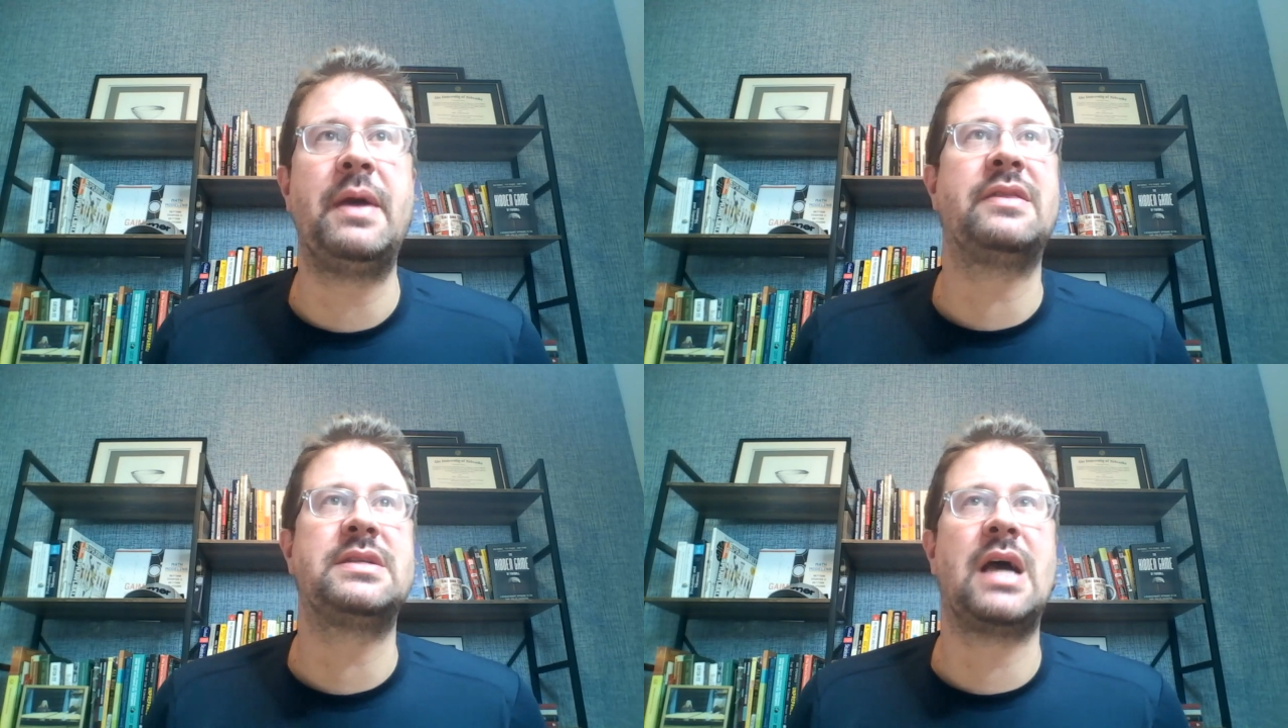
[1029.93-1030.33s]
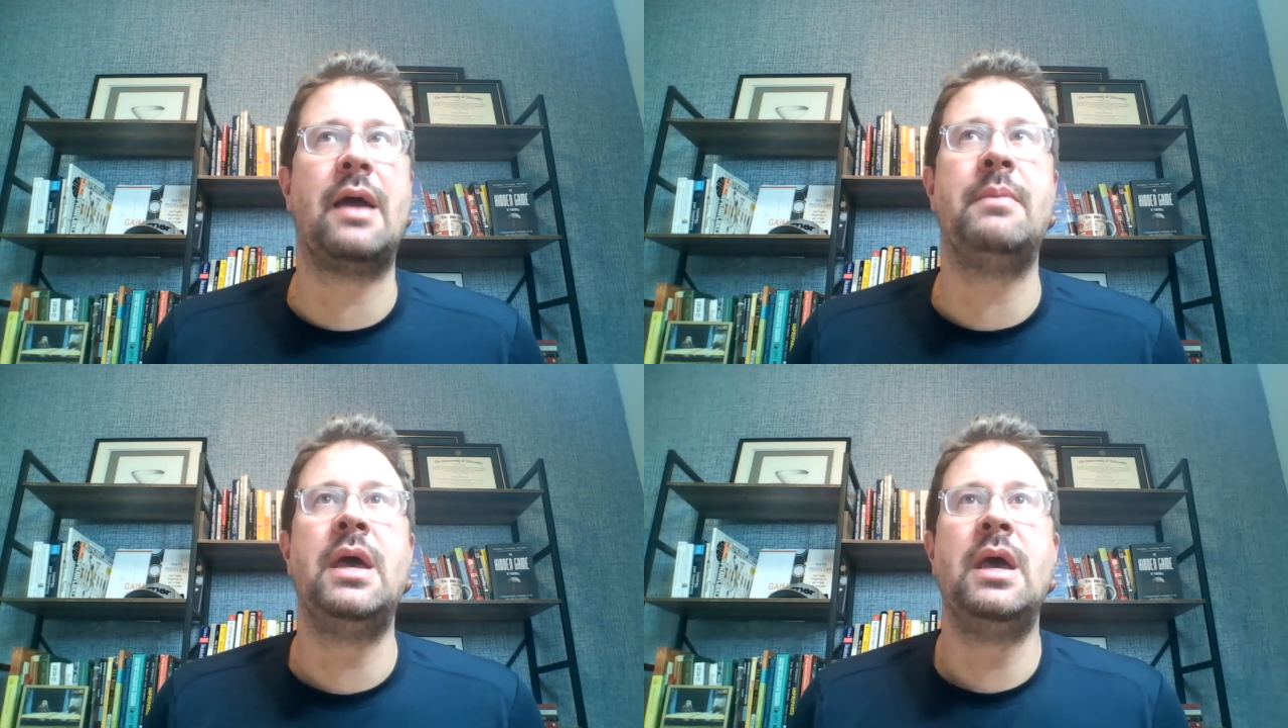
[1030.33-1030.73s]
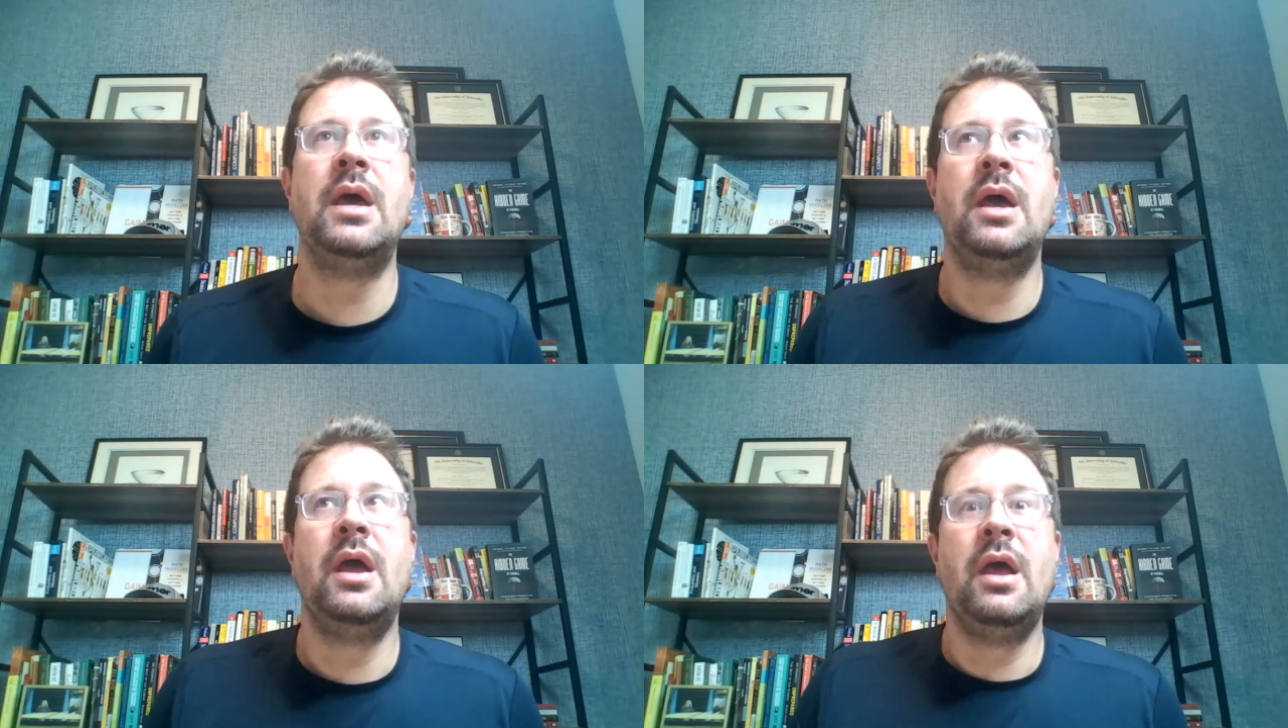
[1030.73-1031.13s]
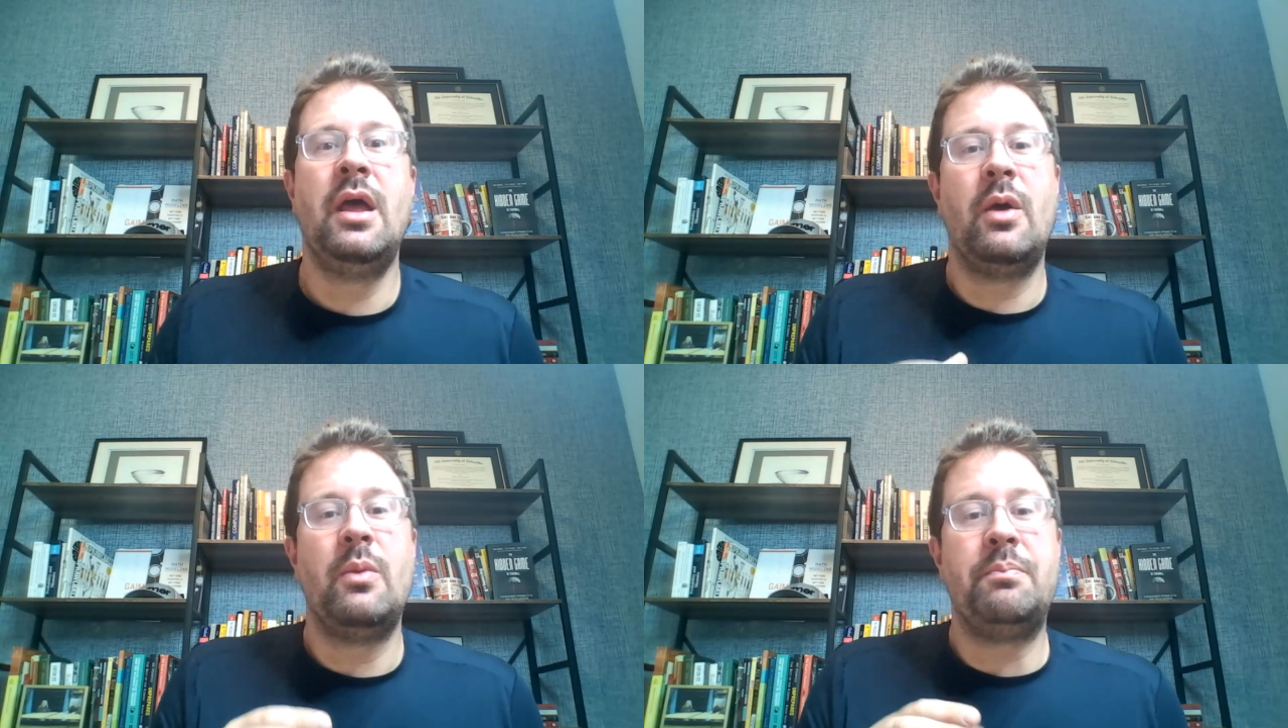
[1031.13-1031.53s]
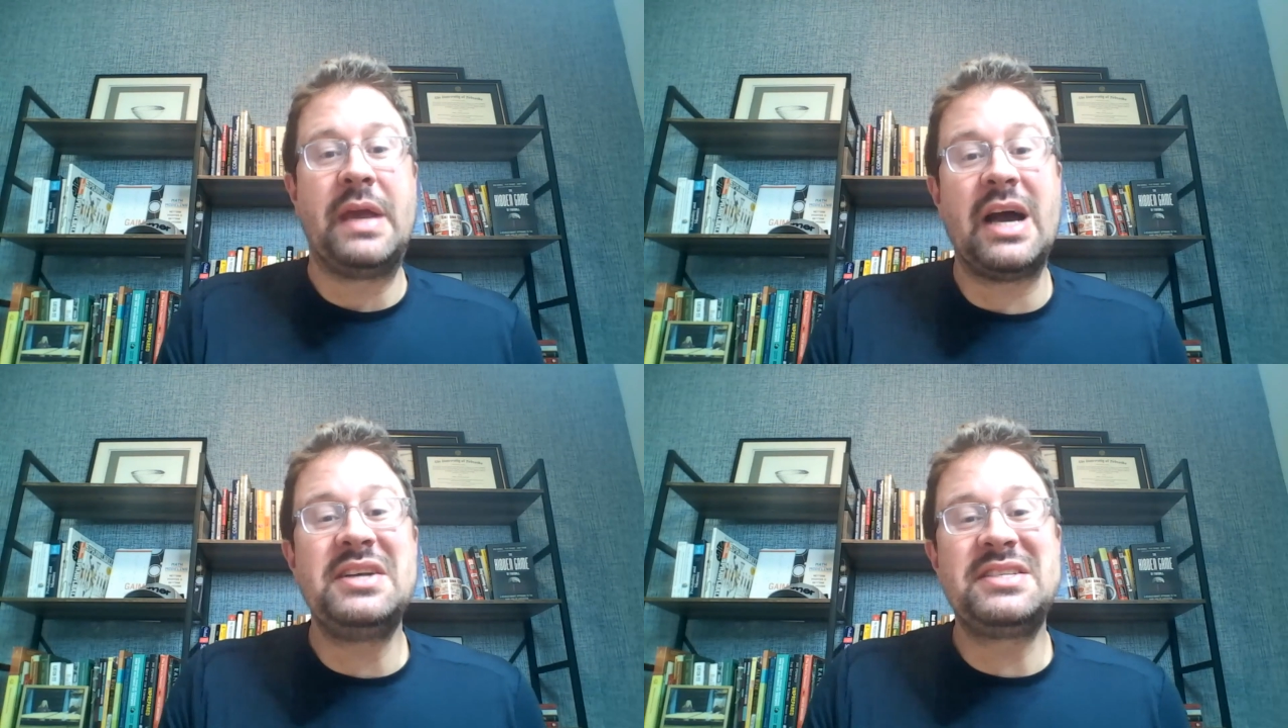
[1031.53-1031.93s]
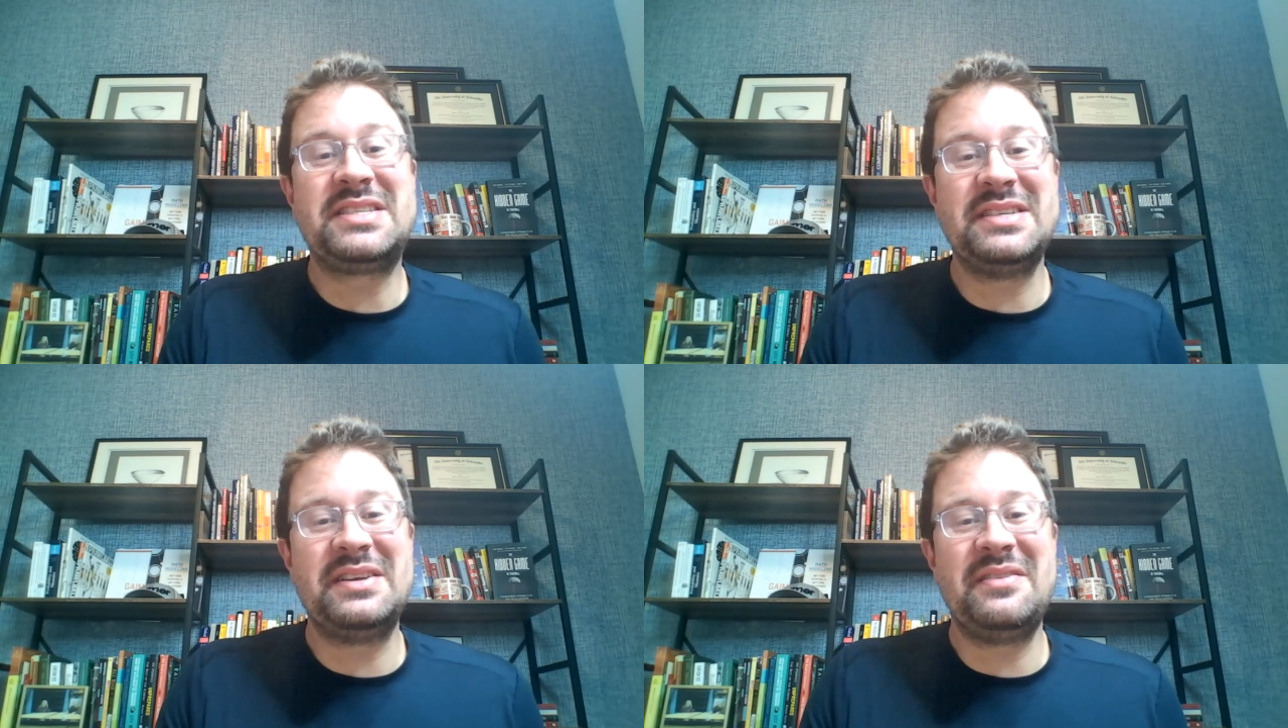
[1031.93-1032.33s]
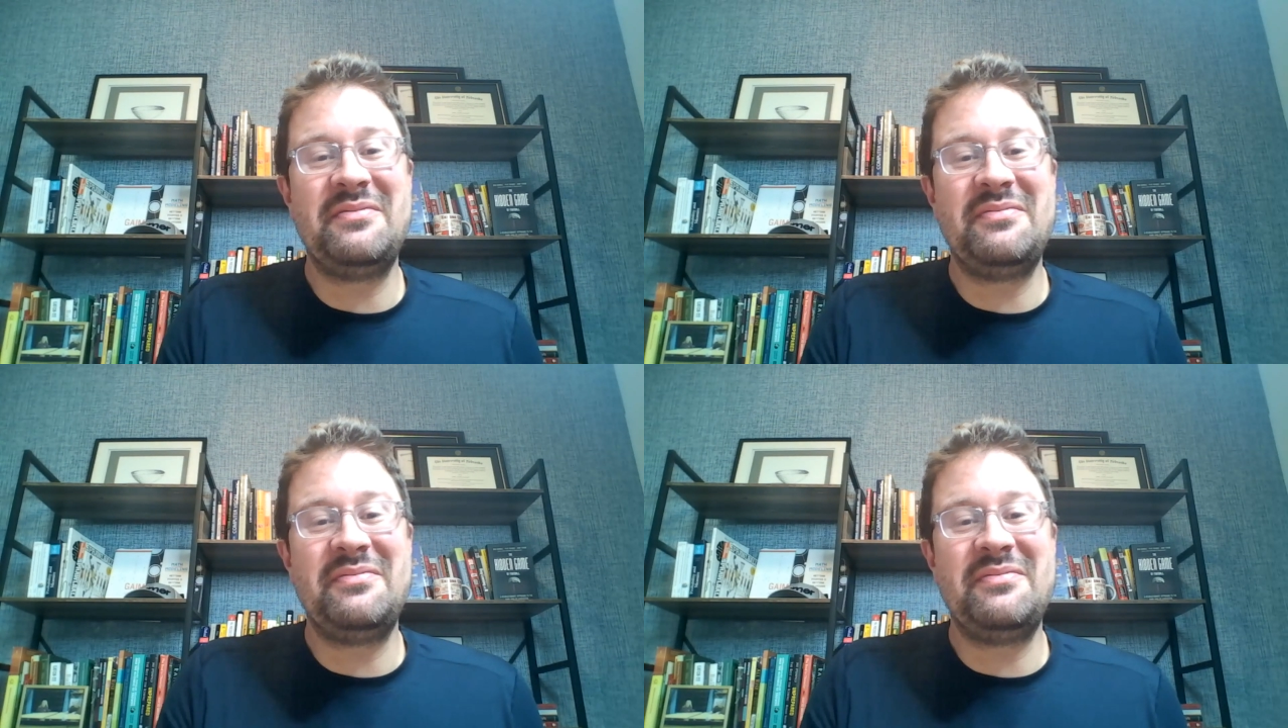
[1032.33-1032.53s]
pick at the time. Because